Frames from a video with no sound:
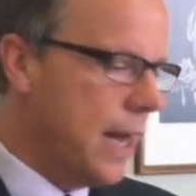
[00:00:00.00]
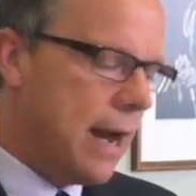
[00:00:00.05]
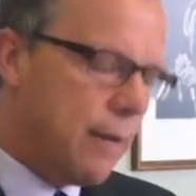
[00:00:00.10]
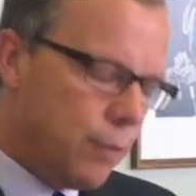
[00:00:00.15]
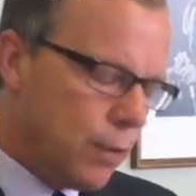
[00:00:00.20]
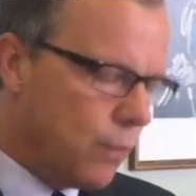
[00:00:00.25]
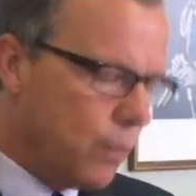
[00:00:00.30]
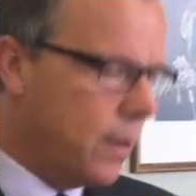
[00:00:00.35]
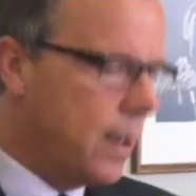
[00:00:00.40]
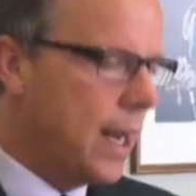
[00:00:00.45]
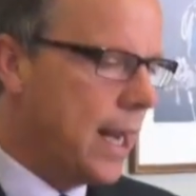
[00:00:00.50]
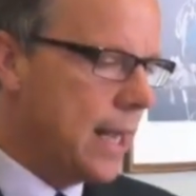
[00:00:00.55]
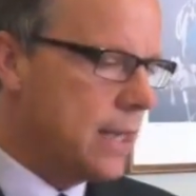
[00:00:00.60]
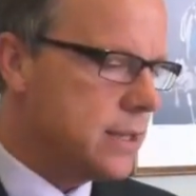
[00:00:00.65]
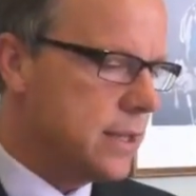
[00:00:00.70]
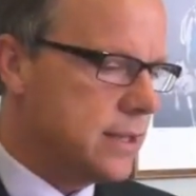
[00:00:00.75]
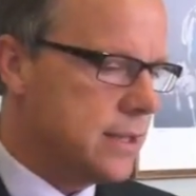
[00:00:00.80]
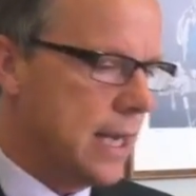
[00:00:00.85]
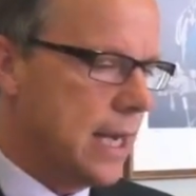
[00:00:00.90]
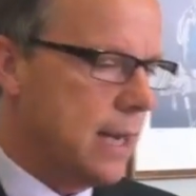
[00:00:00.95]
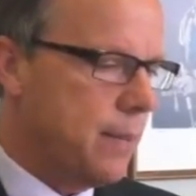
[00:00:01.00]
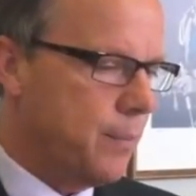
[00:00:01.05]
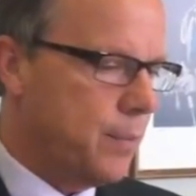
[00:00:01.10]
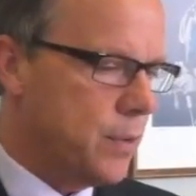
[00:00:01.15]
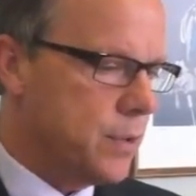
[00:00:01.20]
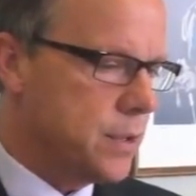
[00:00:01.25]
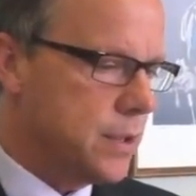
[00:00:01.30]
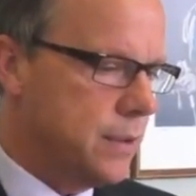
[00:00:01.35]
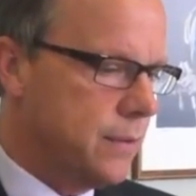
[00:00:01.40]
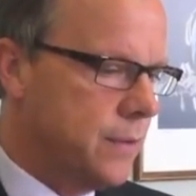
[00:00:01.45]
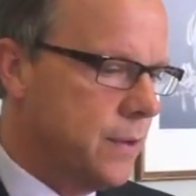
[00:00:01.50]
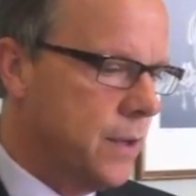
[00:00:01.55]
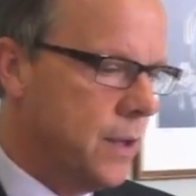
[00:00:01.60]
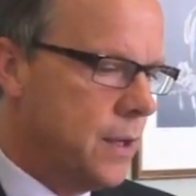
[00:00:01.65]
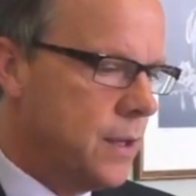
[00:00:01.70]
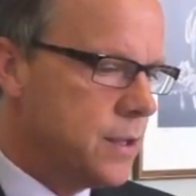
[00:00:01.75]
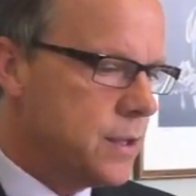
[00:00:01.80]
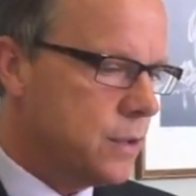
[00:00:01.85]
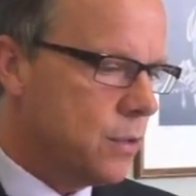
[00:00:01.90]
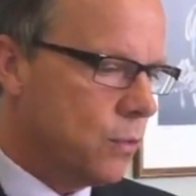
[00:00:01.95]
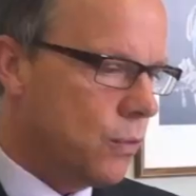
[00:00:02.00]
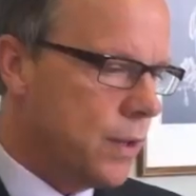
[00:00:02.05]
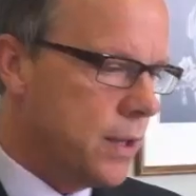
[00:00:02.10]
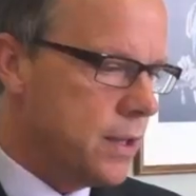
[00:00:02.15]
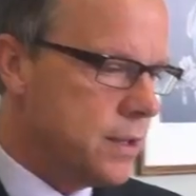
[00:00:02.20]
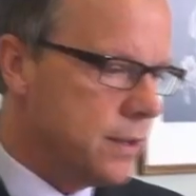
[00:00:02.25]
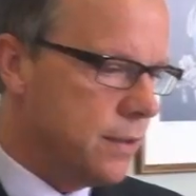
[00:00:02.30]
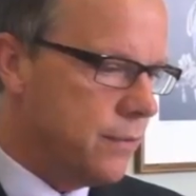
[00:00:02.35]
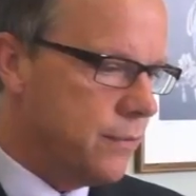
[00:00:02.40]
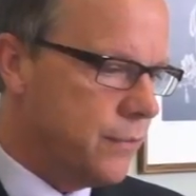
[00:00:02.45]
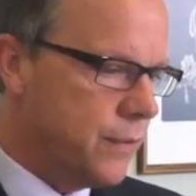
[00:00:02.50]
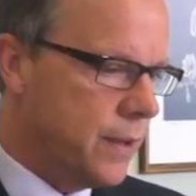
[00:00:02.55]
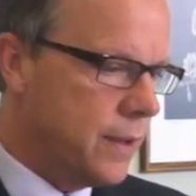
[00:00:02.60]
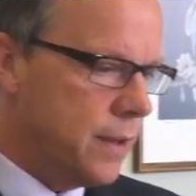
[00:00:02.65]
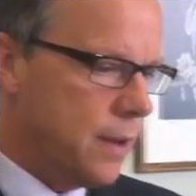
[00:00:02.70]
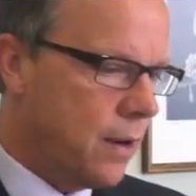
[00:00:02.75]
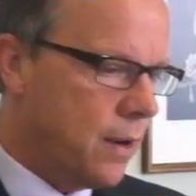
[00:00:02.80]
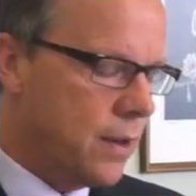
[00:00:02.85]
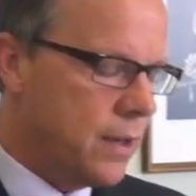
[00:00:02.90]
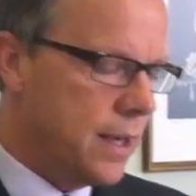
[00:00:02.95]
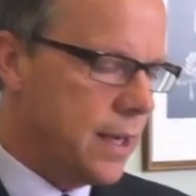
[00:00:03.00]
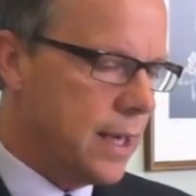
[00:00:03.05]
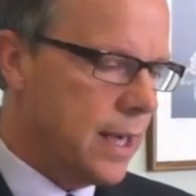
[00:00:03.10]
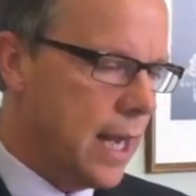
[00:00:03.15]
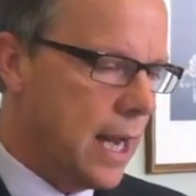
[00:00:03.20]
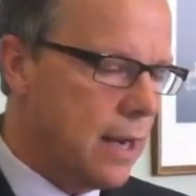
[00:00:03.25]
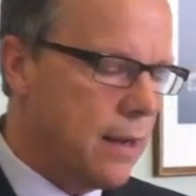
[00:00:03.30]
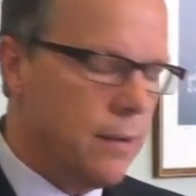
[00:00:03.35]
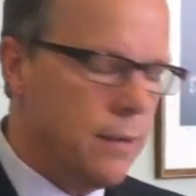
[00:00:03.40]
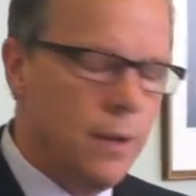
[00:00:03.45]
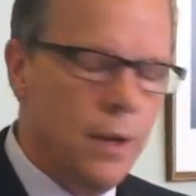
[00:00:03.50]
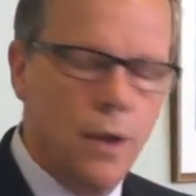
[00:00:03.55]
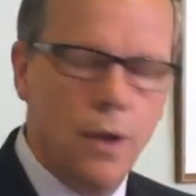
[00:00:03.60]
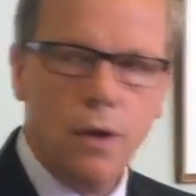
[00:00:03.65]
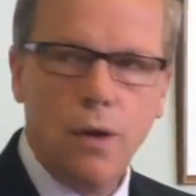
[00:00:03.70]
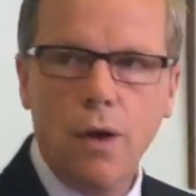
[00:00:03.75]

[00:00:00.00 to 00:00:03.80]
and everyone has examples of stories of our dedicated